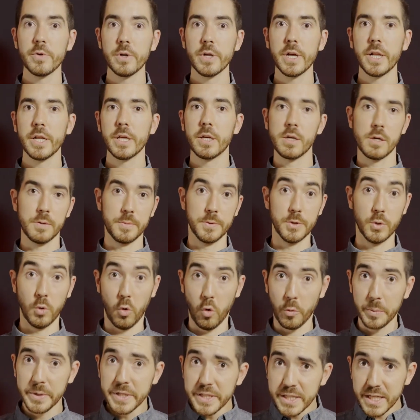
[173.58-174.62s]
we're getting
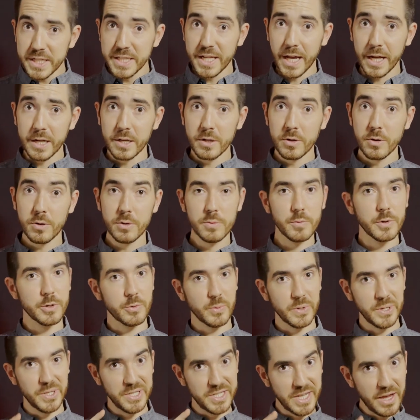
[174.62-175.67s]
exorbitantly technical, which
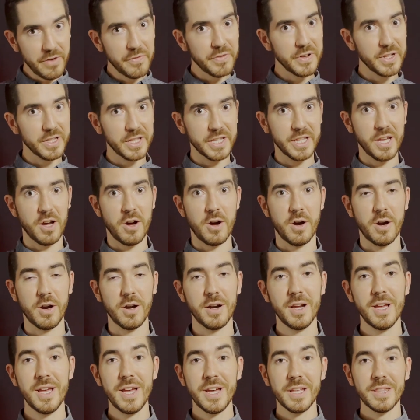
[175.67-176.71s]
we definitely are,
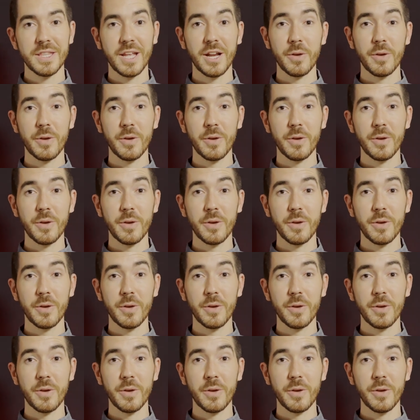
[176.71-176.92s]
then